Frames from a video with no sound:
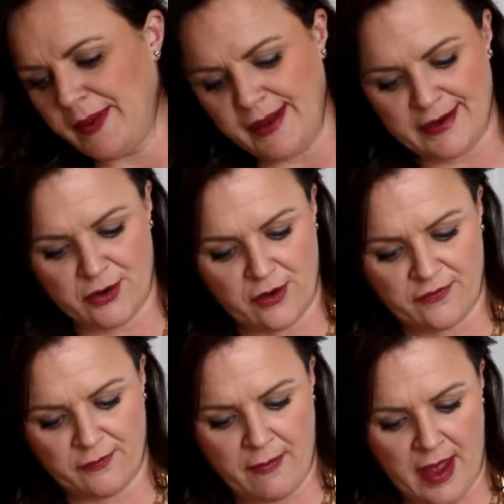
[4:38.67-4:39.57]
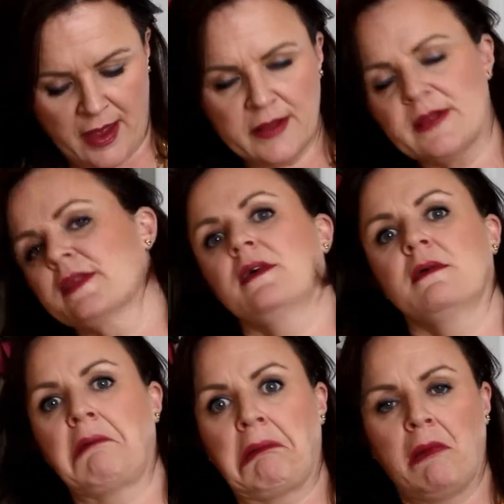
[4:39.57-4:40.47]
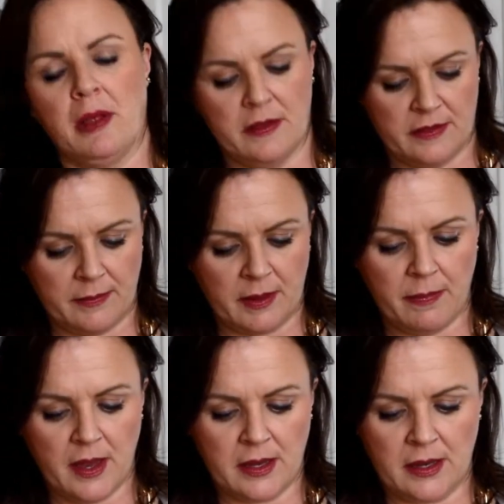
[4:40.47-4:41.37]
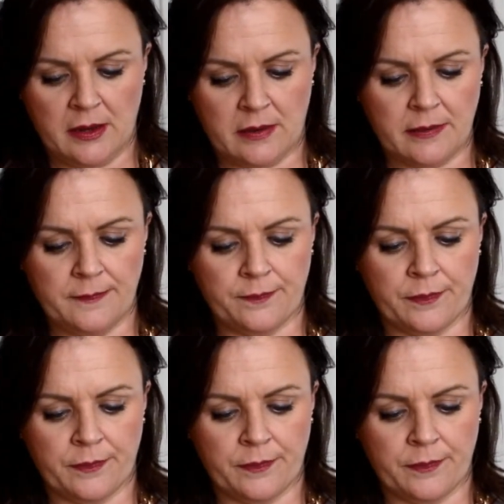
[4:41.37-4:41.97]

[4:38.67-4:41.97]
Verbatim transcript: it off mask. Something big in here.